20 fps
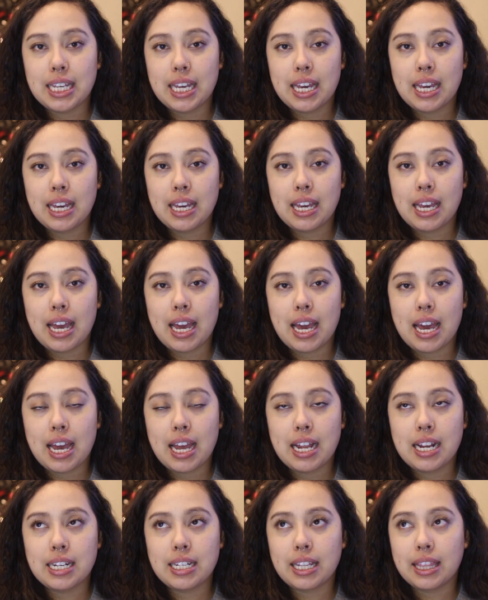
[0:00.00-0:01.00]
day
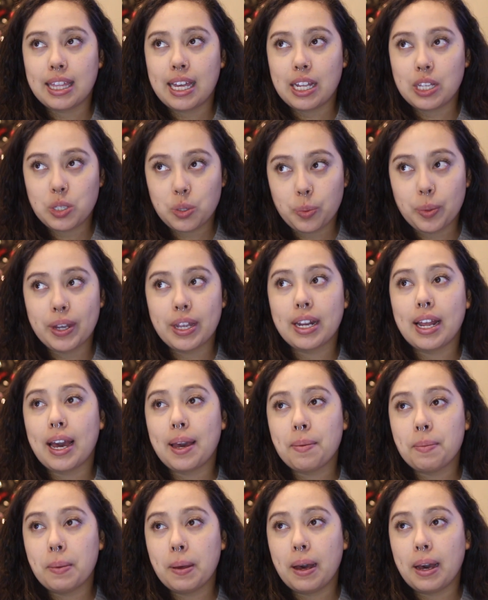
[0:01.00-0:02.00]
and that's when
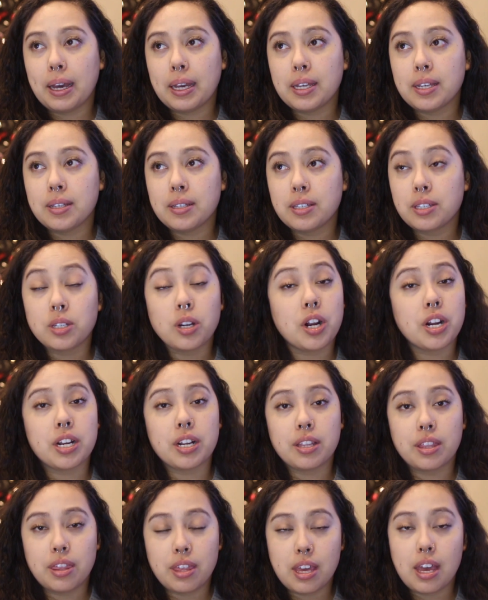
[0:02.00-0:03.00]
I
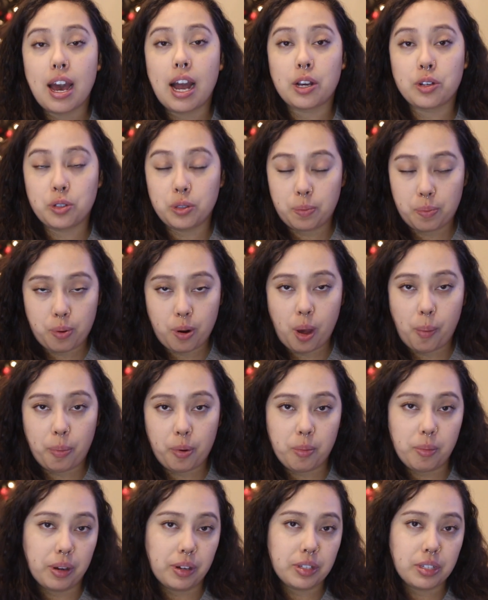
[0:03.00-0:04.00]
started the actual
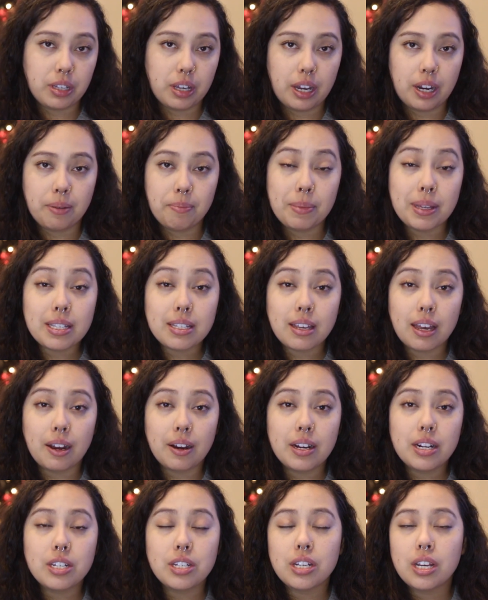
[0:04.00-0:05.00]
proper
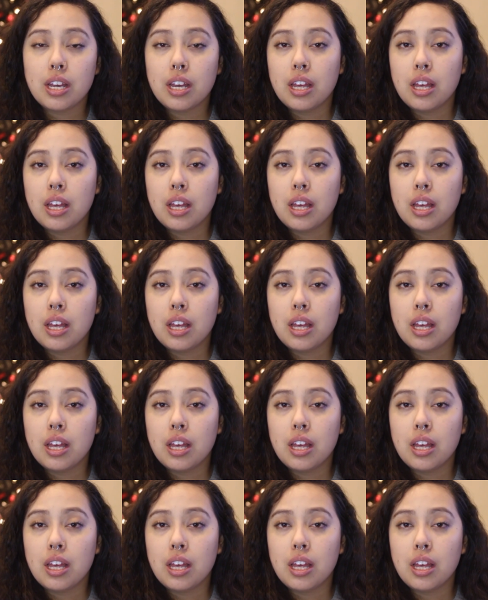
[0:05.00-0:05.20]
miscarriage.